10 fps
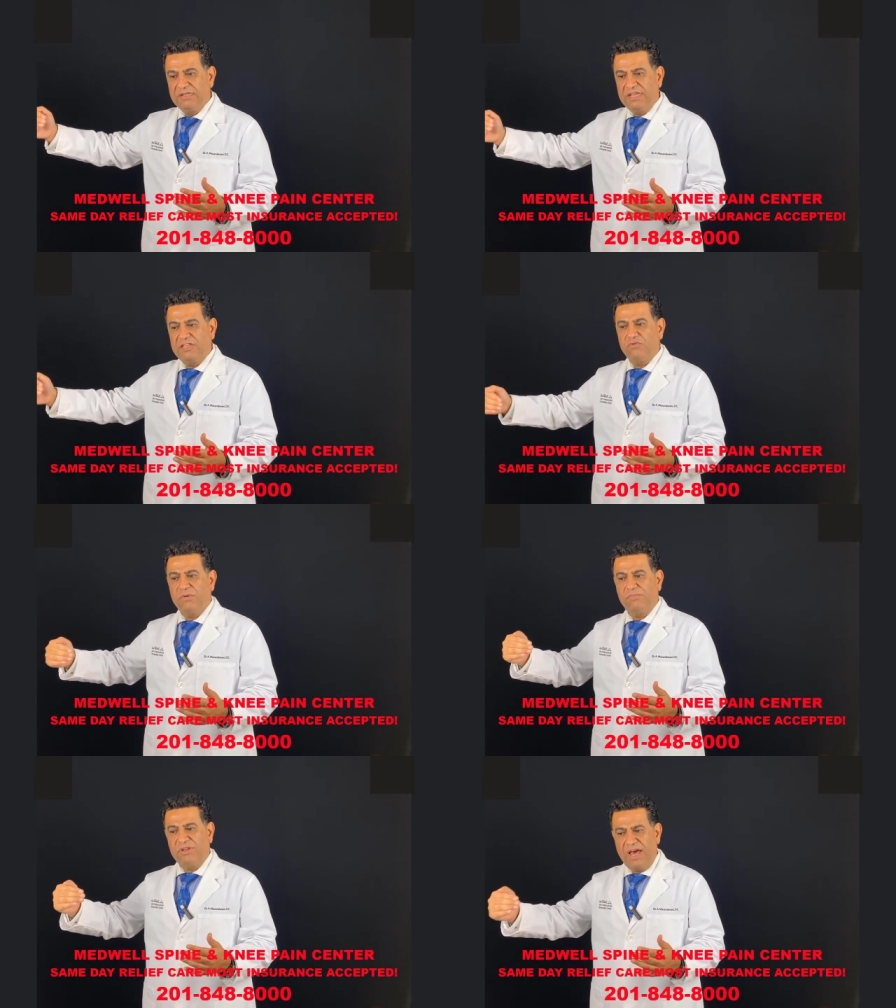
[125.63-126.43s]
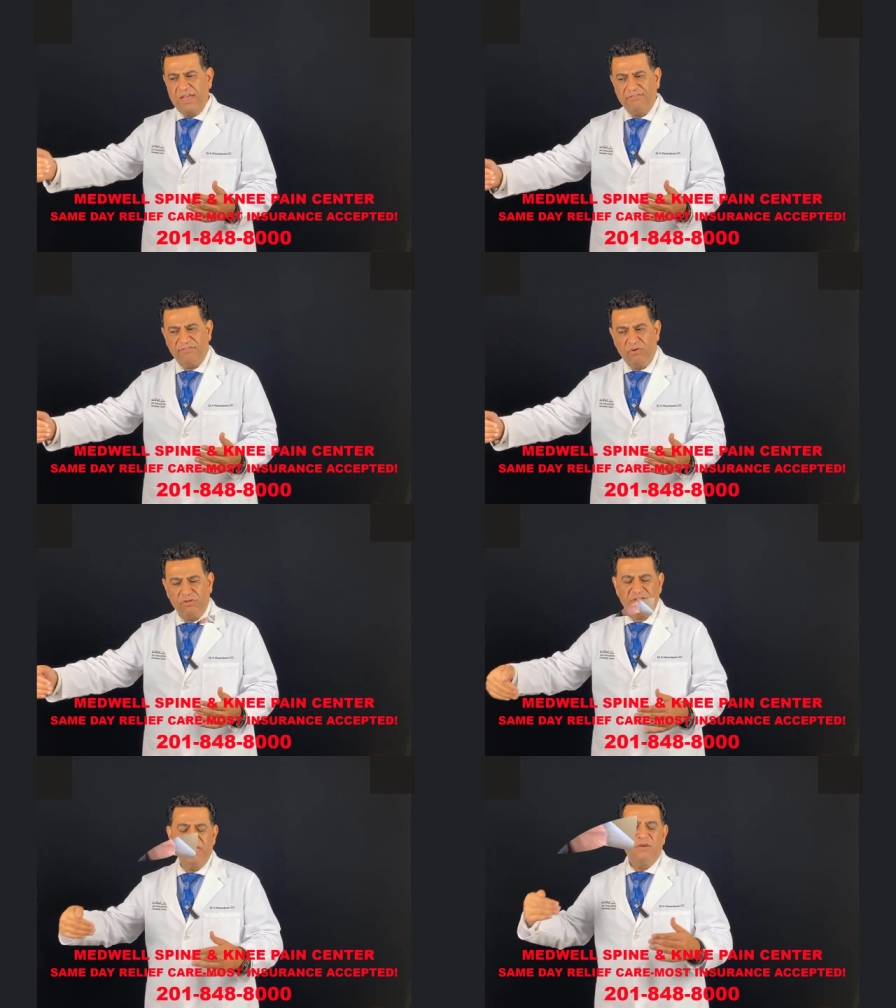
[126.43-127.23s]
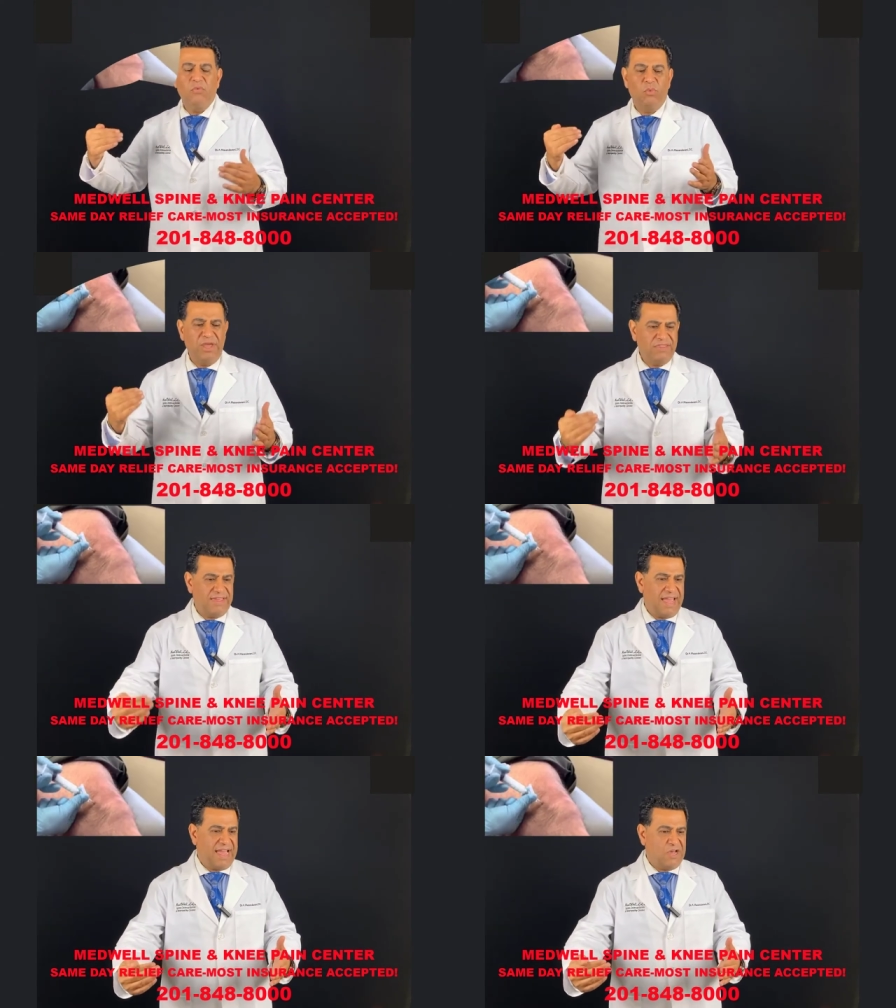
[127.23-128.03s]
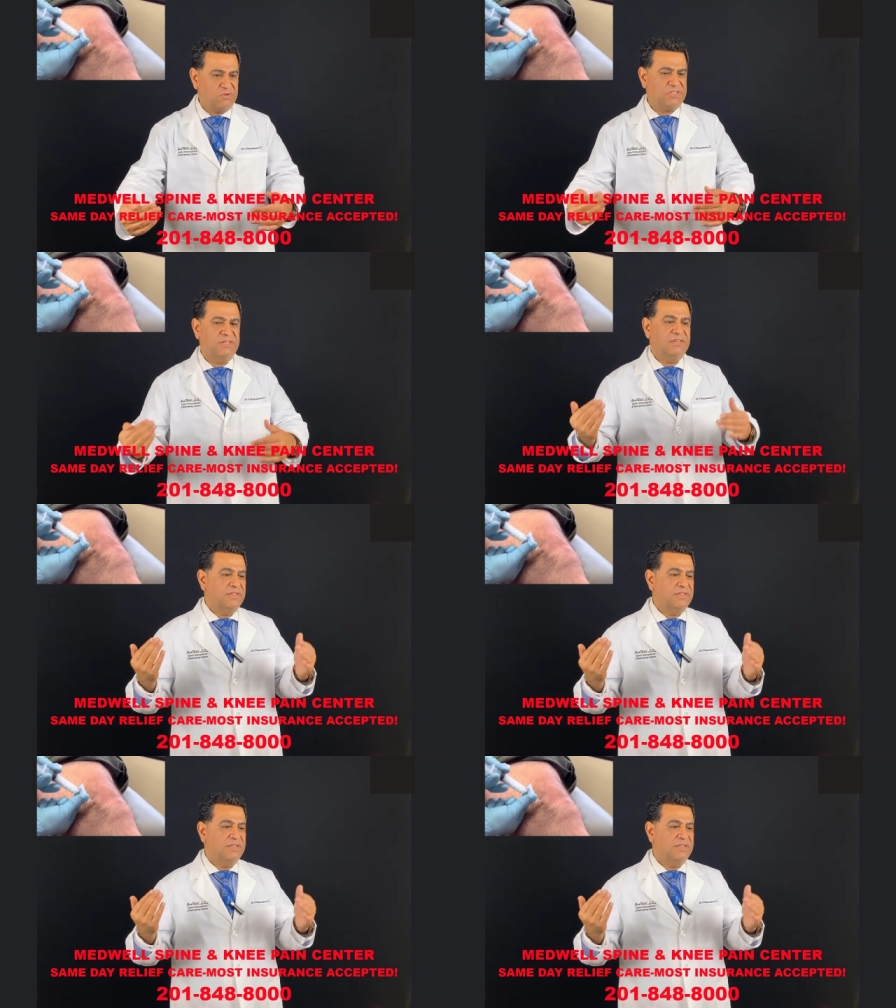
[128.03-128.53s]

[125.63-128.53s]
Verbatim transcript: They do a blindfold without